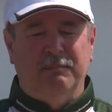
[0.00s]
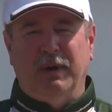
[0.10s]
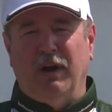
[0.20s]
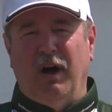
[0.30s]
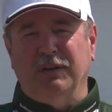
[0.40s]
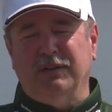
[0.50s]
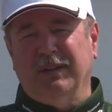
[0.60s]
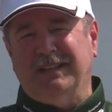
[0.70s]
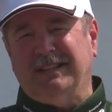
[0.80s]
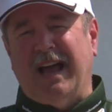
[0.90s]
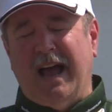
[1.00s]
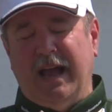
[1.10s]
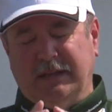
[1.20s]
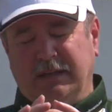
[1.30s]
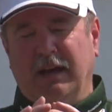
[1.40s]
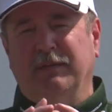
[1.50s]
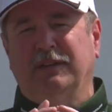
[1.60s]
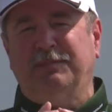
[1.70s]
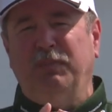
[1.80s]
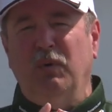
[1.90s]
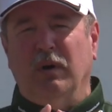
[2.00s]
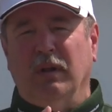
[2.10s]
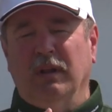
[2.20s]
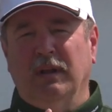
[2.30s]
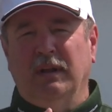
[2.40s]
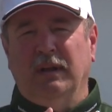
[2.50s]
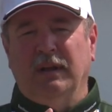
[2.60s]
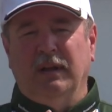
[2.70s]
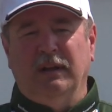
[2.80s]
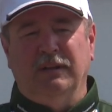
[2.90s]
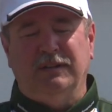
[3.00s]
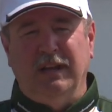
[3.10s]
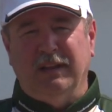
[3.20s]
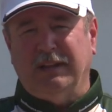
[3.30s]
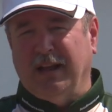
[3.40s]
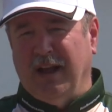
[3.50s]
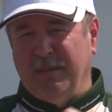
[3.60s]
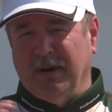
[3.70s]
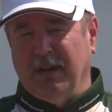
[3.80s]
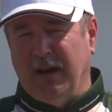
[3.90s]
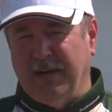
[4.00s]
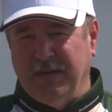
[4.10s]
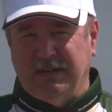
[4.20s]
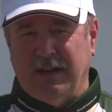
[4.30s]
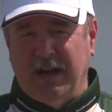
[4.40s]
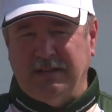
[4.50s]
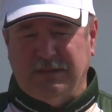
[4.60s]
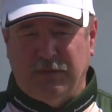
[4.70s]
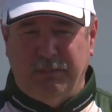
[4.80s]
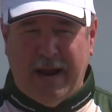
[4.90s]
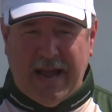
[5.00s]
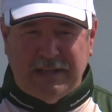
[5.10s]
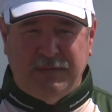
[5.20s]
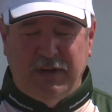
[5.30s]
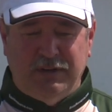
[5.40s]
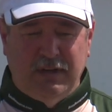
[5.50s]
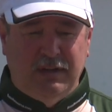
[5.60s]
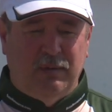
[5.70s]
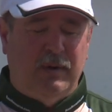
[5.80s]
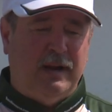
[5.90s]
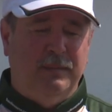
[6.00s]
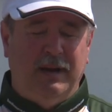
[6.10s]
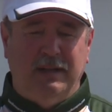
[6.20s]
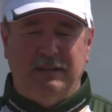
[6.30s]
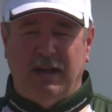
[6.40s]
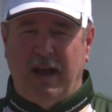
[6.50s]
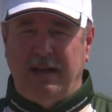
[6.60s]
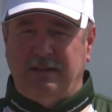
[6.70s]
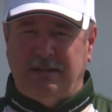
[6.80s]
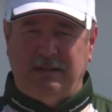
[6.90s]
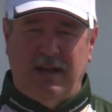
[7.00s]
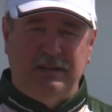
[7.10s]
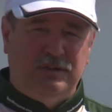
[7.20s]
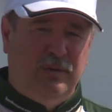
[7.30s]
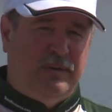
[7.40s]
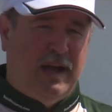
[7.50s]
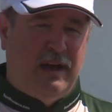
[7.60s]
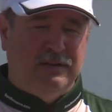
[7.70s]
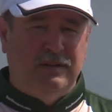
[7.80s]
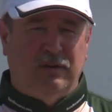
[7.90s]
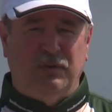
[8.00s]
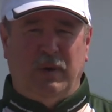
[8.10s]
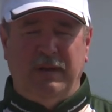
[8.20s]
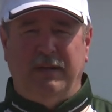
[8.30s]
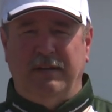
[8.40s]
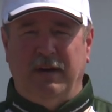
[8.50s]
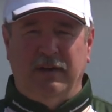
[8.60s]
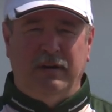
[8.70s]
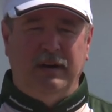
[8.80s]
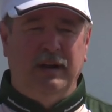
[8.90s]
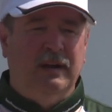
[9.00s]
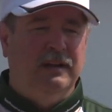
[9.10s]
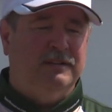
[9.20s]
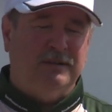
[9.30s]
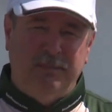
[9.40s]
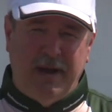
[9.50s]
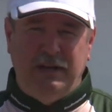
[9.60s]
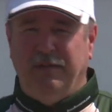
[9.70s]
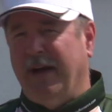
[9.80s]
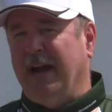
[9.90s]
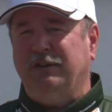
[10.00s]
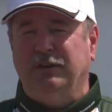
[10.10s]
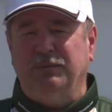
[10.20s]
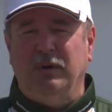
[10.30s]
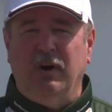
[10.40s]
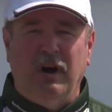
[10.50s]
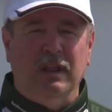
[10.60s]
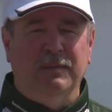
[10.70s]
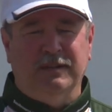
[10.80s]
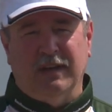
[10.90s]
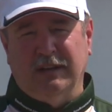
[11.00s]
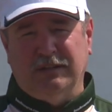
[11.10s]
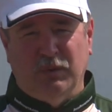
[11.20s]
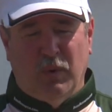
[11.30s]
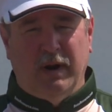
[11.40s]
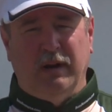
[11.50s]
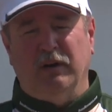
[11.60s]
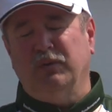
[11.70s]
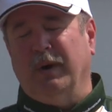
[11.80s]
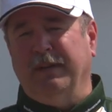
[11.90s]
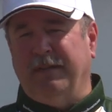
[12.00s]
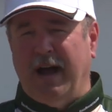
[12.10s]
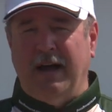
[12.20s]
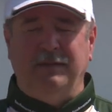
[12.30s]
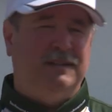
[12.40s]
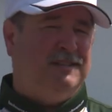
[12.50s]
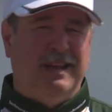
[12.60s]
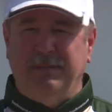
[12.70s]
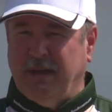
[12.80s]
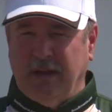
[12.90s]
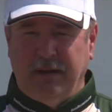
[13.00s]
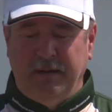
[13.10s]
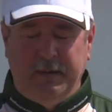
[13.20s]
but also the size of the spool. You see that they come in a lot of different sizes. For bass fishing, the recommended size is a size 2000 or 2500. Some manufacturers will call them a size 20 or 25. It's the same thing.